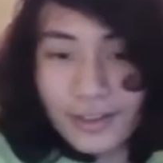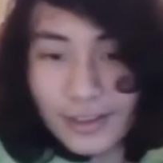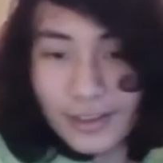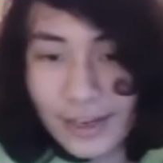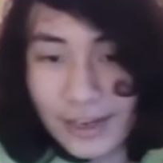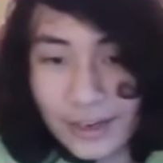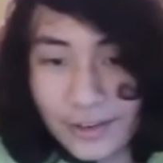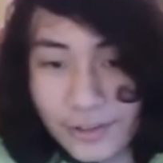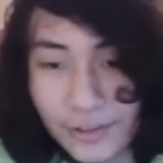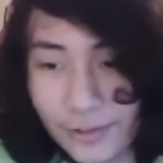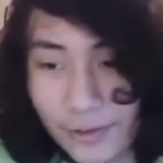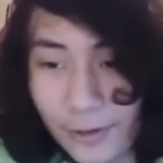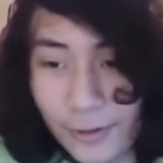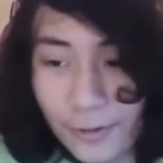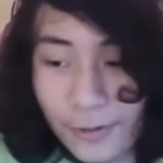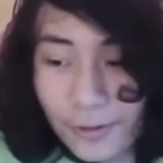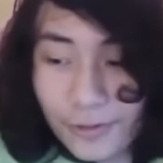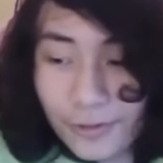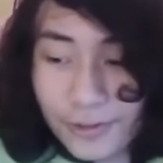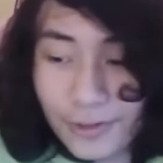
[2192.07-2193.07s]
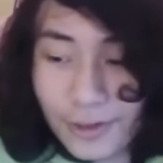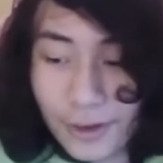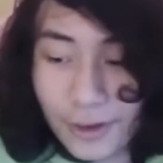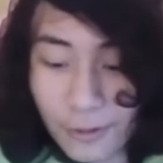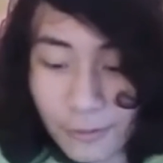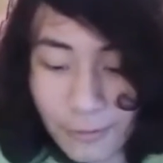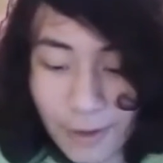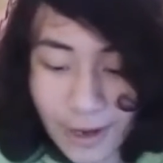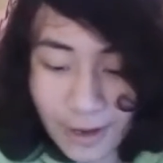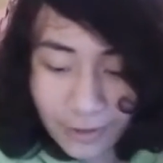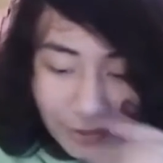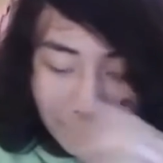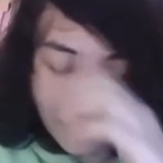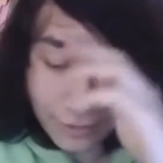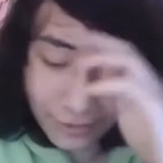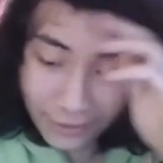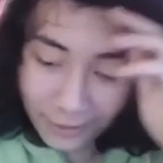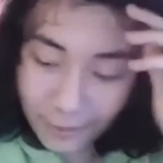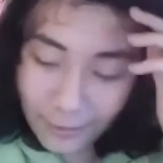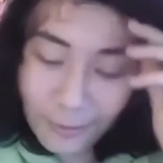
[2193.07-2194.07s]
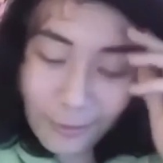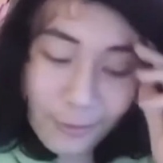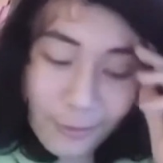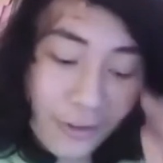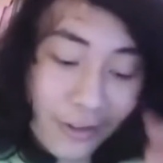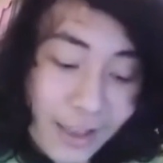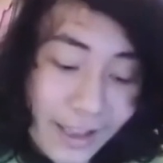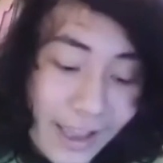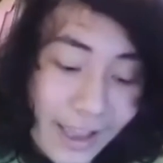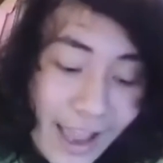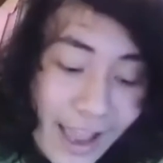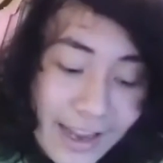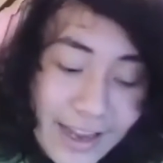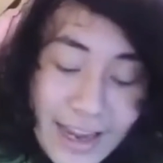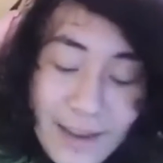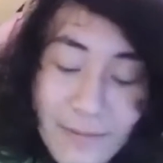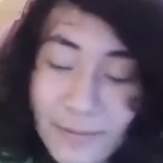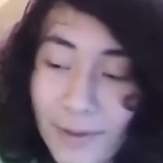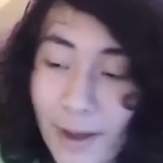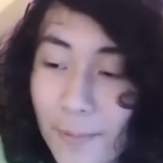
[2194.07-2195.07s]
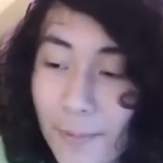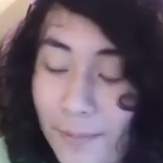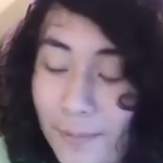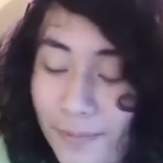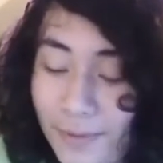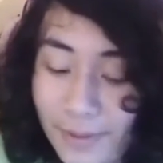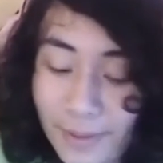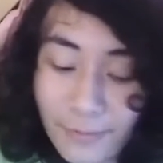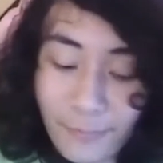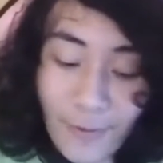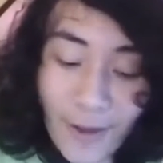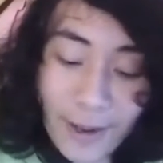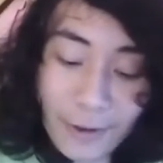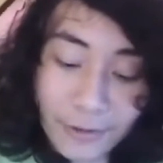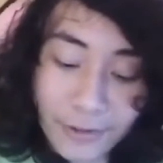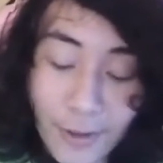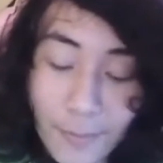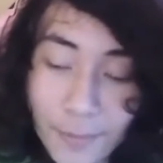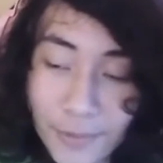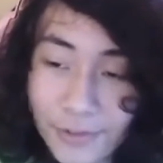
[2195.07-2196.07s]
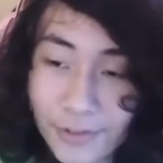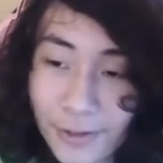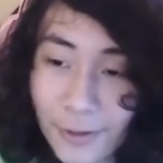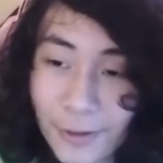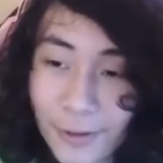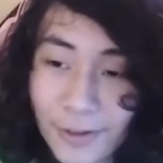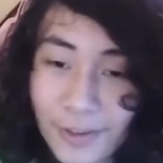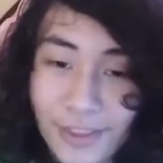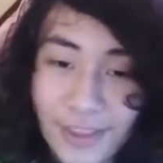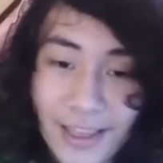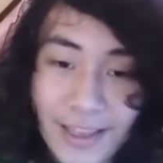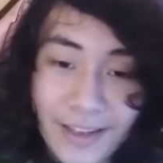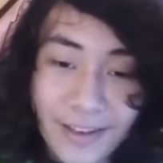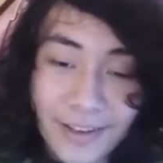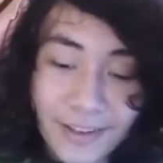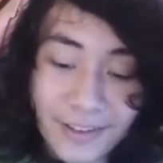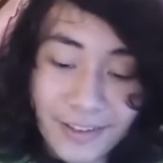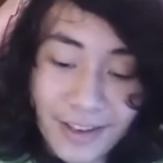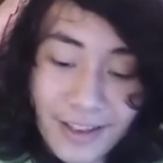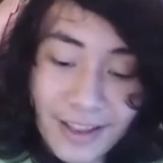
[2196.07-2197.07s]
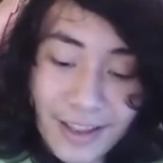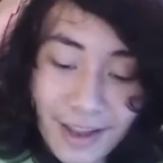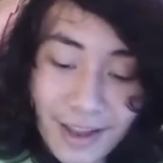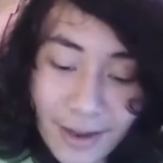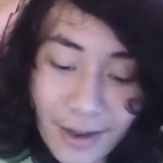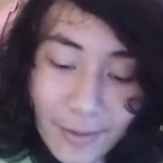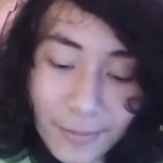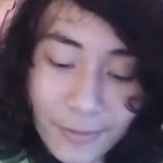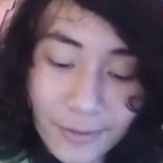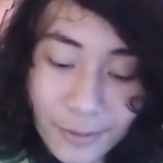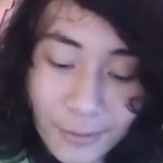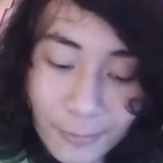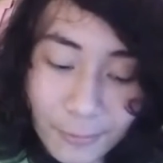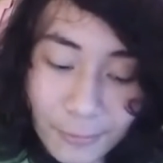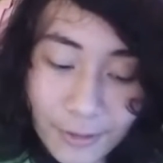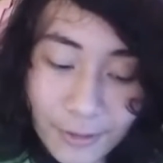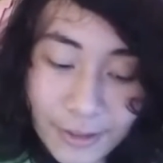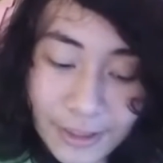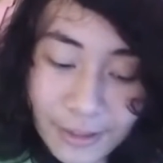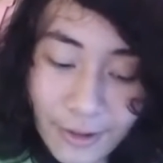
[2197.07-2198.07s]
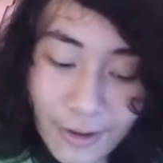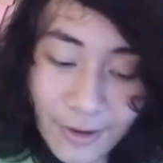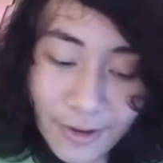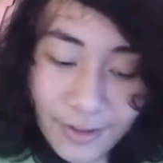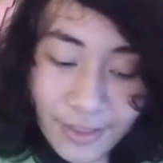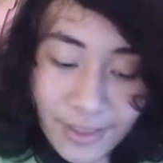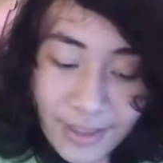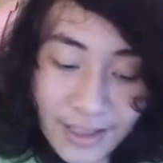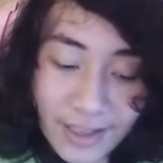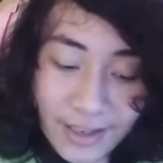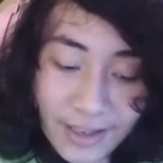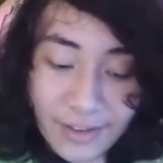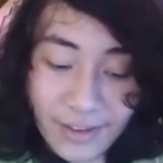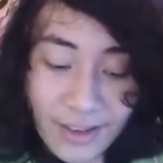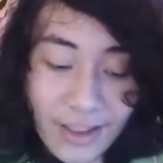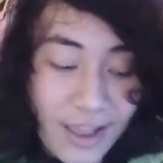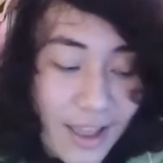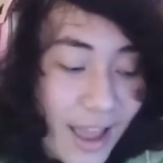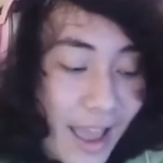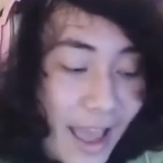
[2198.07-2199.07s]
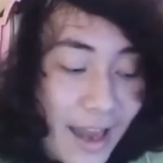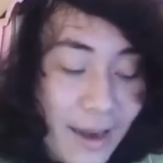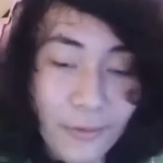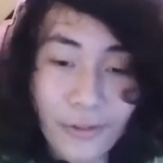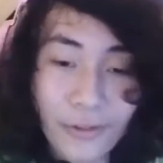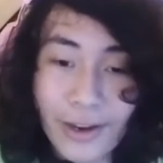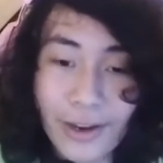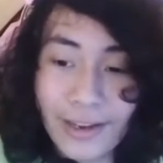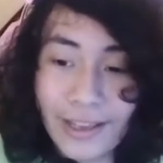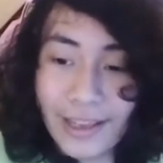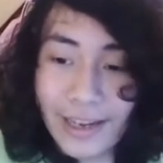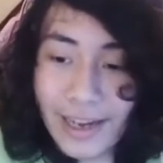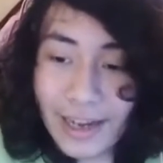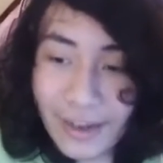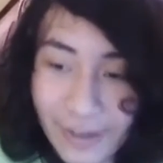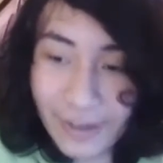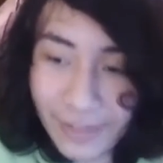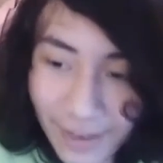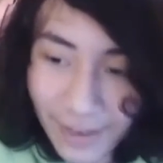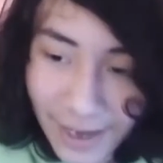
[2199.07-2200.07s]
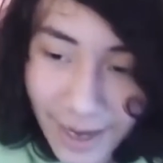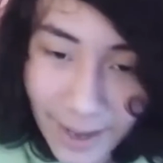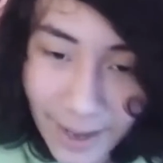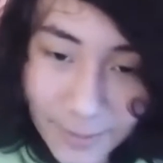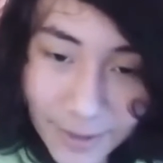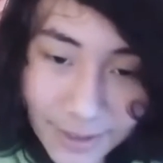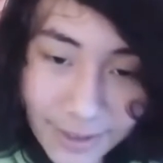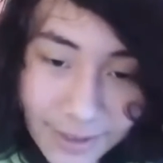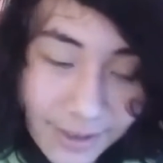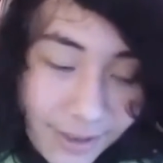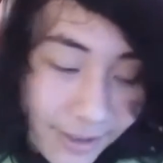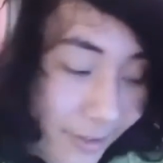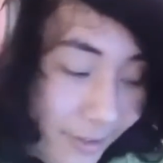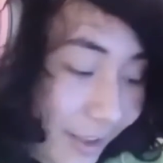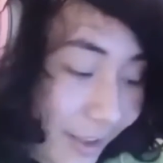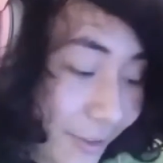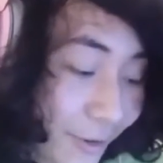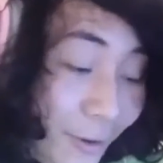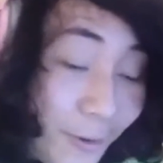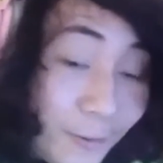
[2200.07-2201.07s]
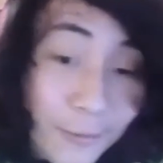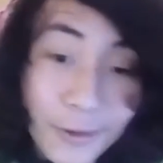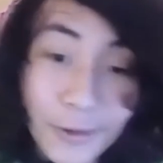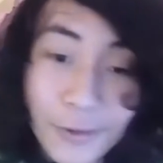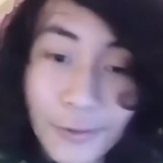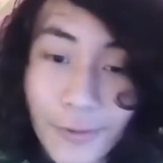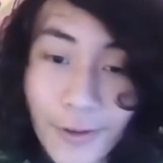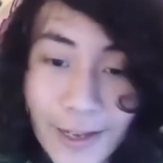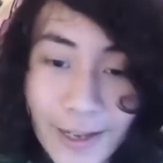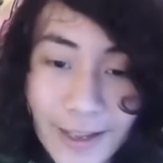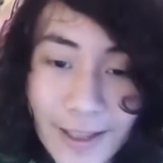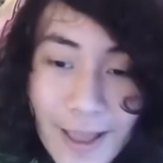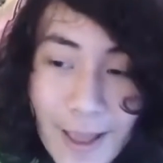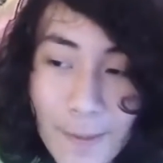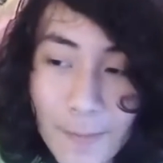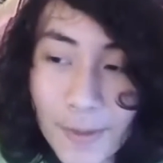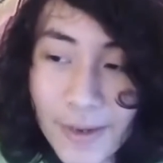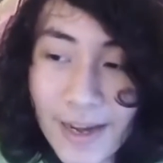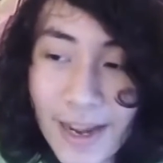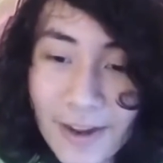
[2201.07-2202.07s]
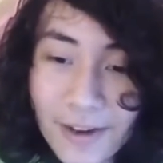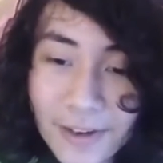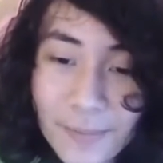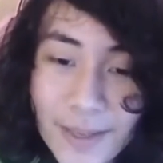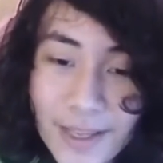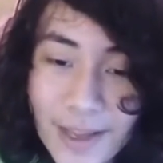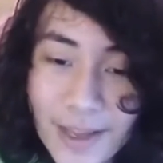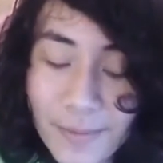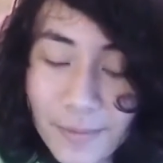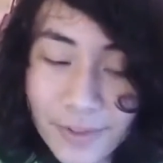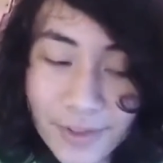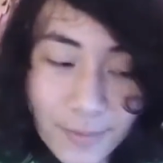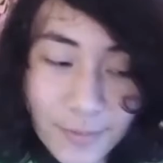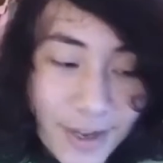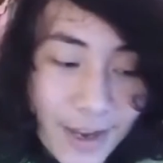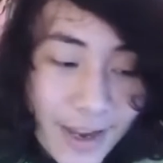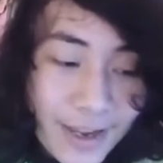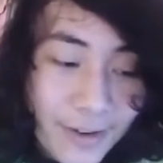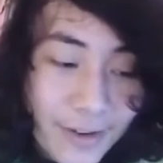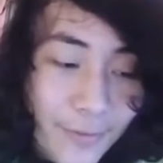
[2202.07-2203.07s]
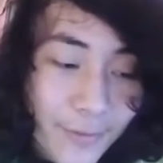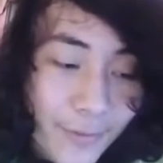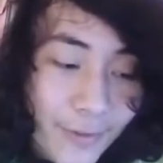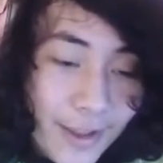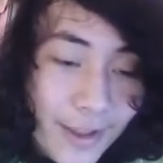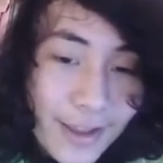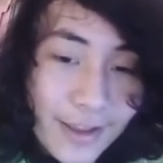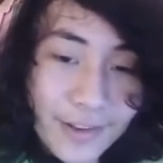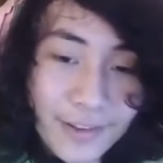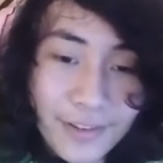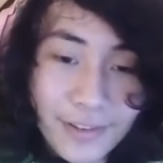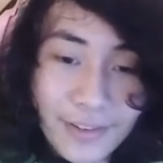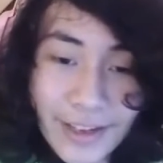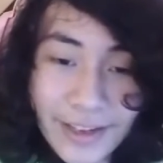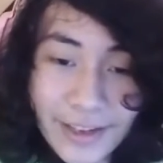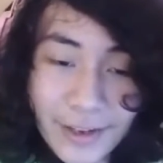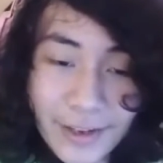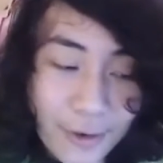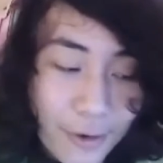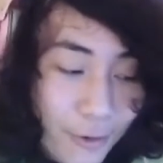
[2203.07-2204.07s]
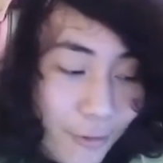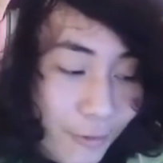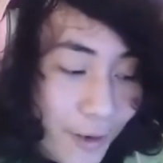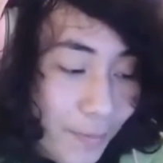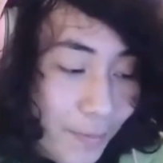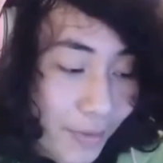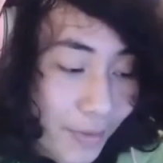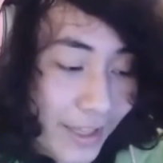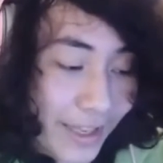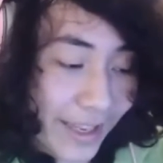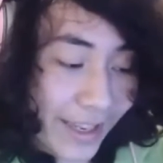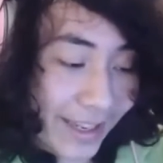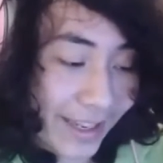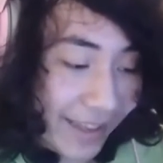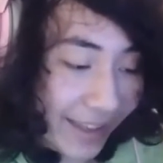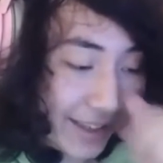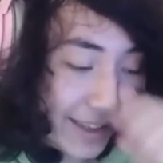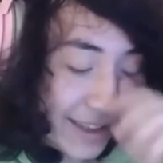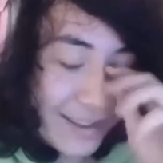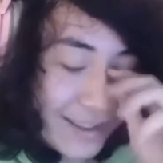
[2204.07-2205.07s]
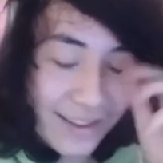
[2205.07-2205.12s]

at the Ninja Turtles go. Wow, they're so cool. Like, I named files absurd things, absurd, really long things. And I'm trying to get out of that habit because I thought it was funny. But now it's become some kind of sick, crippling,